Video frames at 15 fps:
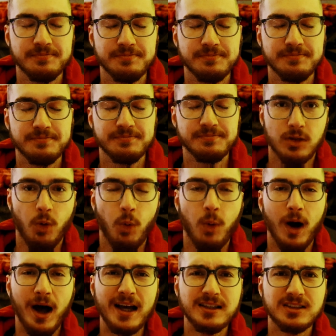But the
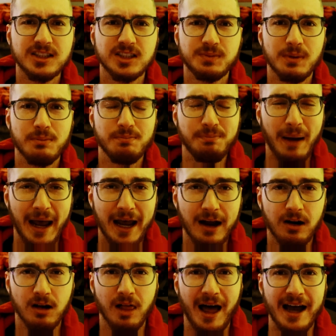West has been
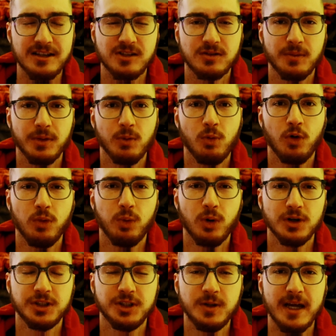paralyzed from the World War
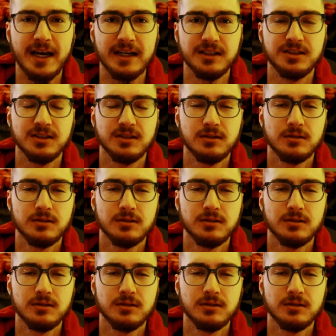II days.